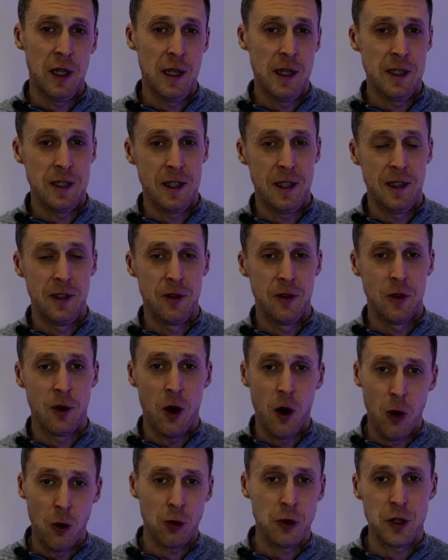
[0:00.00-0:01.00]
is in
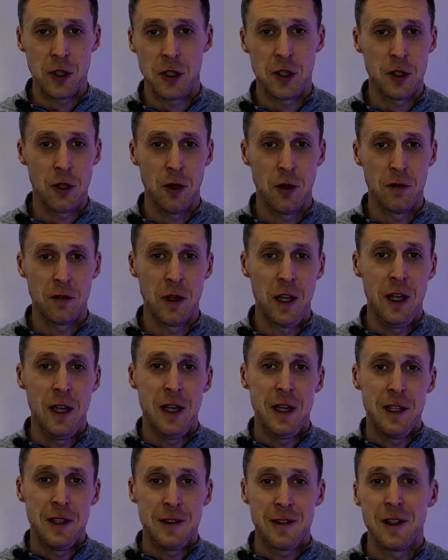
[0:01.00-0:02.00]
ultra soft
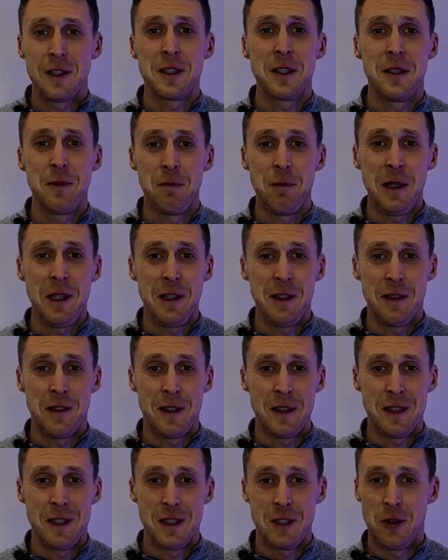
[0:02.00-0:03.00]
doesn't mean
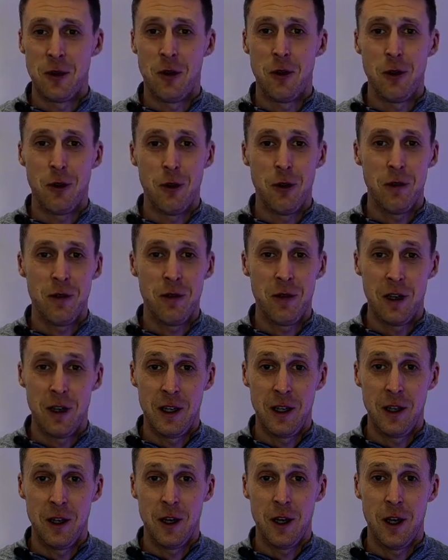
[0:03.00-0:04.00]
that it's not
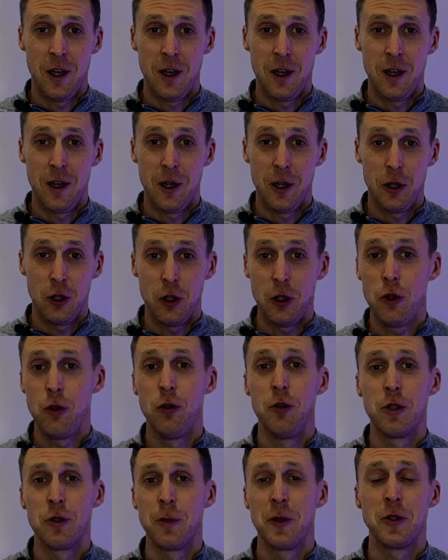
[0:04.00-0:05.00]
offering a
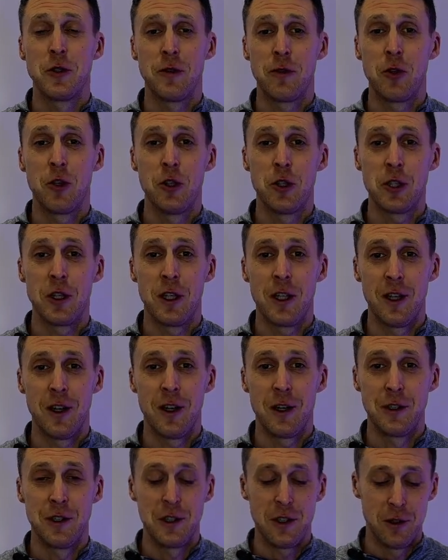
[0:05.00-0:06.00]
huge amount of cushioning
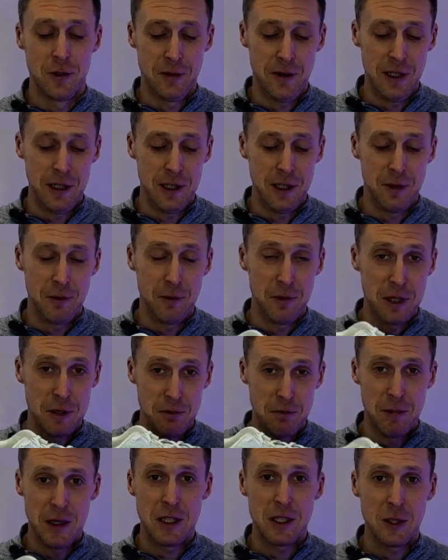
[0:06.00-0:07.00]
under your feet. This
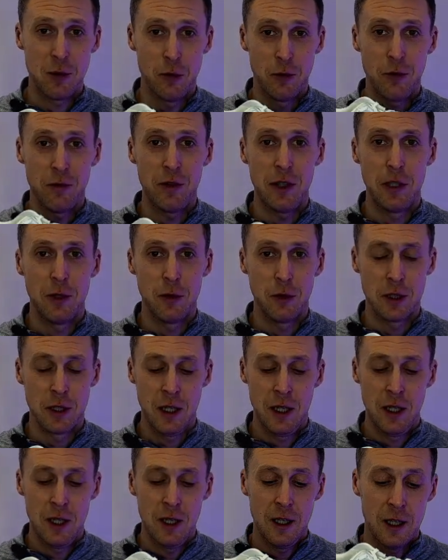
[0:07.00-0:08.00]
midsole feels
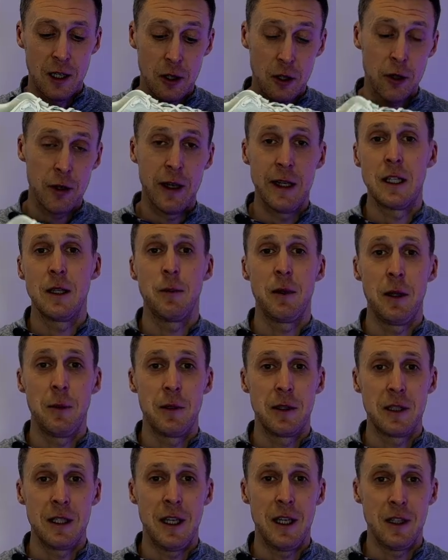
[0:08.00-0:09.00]
incredibly
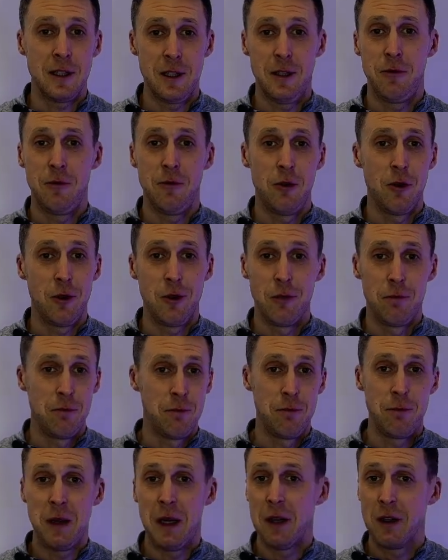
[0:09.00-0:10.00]
protective. You can
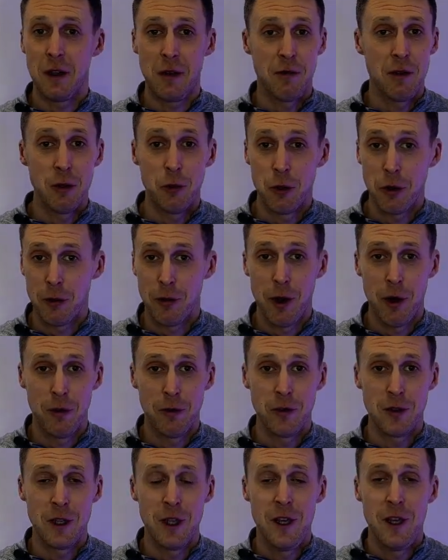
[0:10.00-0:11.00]
barely feel the
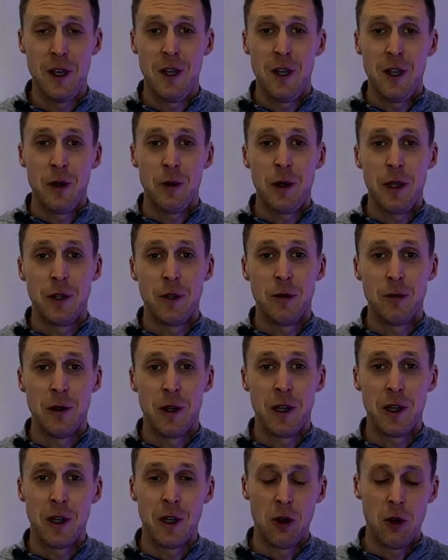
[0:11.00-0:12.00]
ground when you're
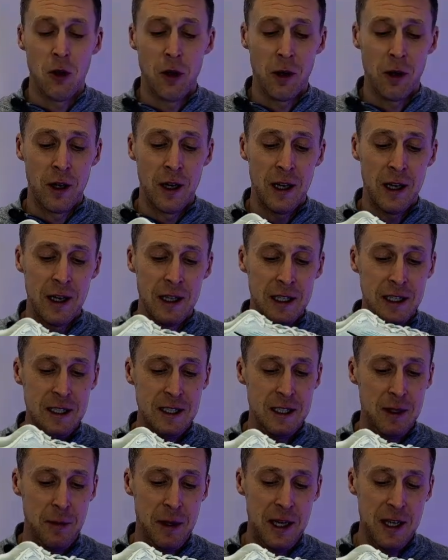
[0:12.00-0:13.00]
running along at an
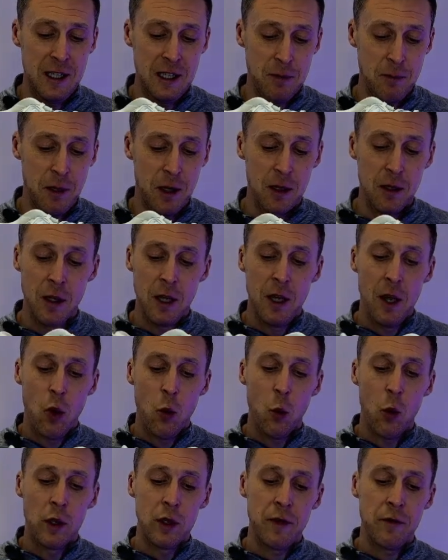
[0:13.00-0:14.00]
easy pace. But
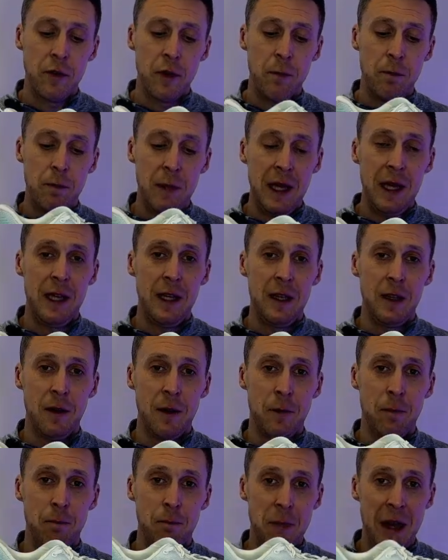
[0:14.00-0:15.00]
one of the main
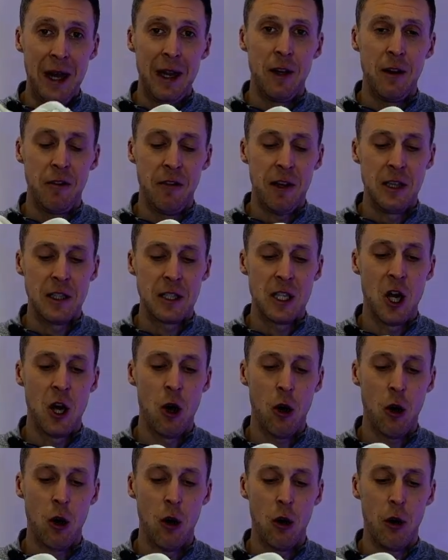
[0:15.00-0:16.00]
benefits
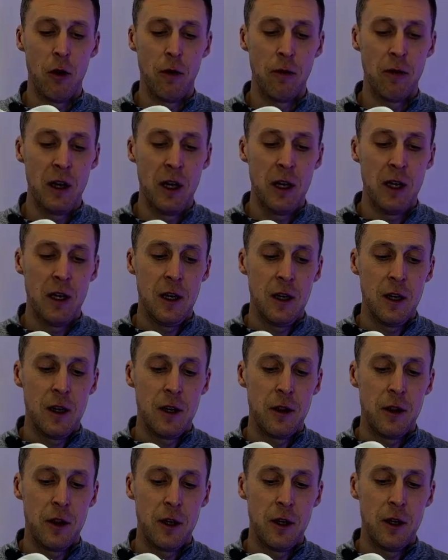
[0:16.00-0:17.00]
of
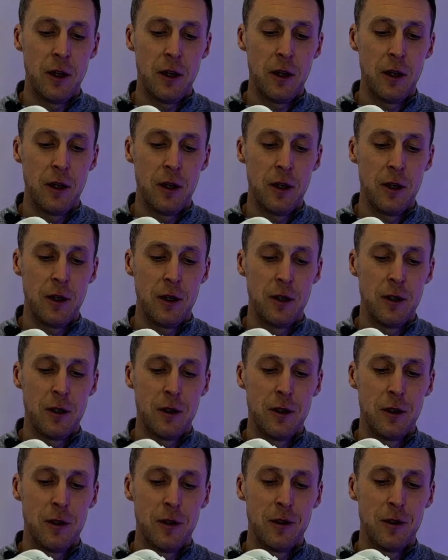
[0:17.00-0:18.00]
the
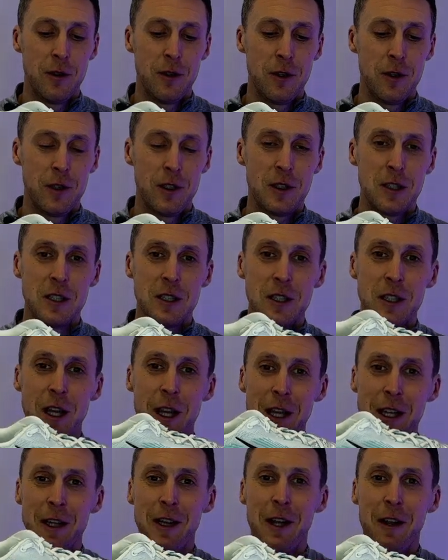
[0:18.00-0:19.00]

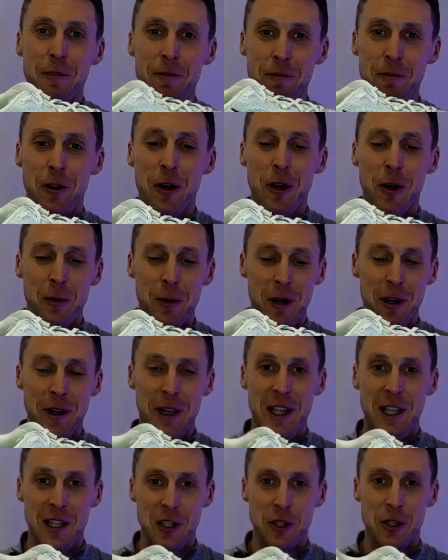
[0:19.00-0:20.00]
slightly firmer
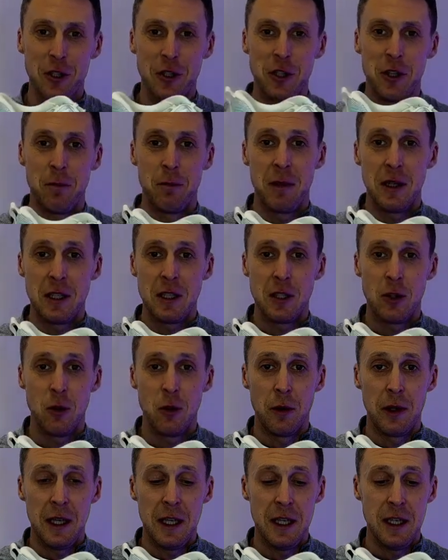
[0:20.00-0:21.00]
nature to the
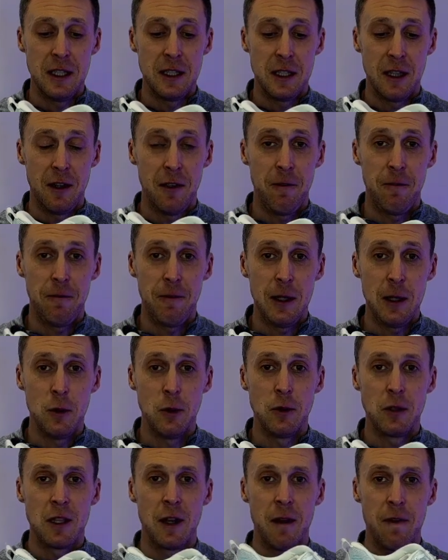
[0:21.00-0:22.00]
midsole is that it
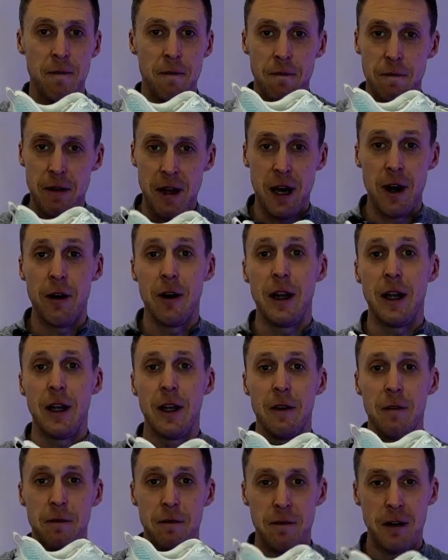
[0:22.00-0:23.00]
feels
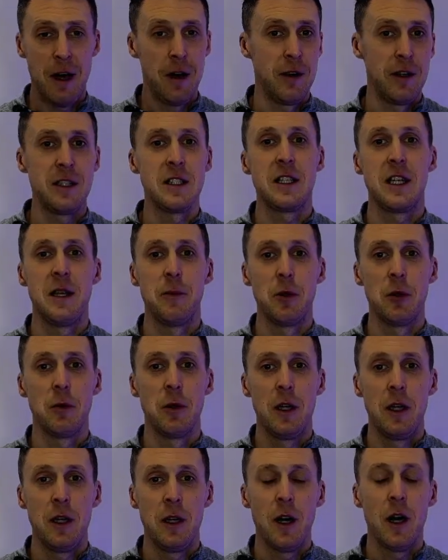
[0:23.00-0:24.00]
very, very stable
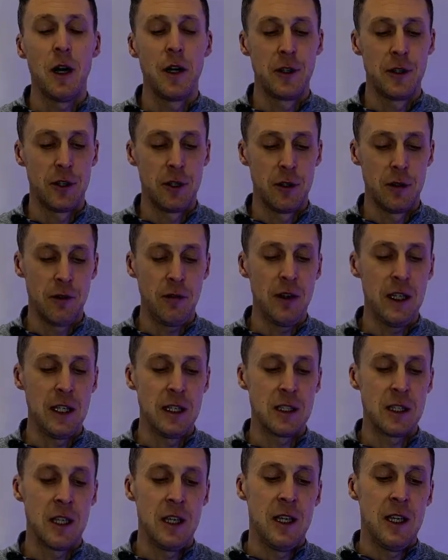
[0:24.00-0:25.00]
under your
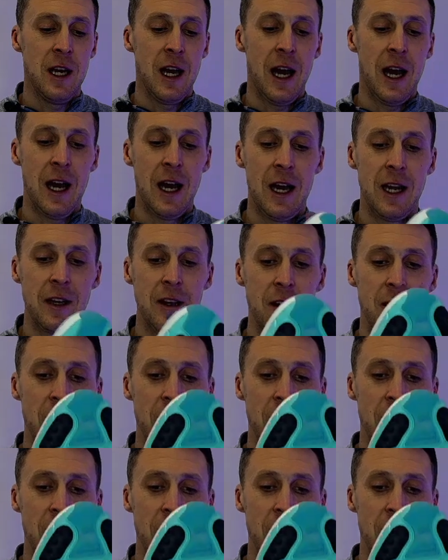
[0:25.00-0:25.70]
feet. And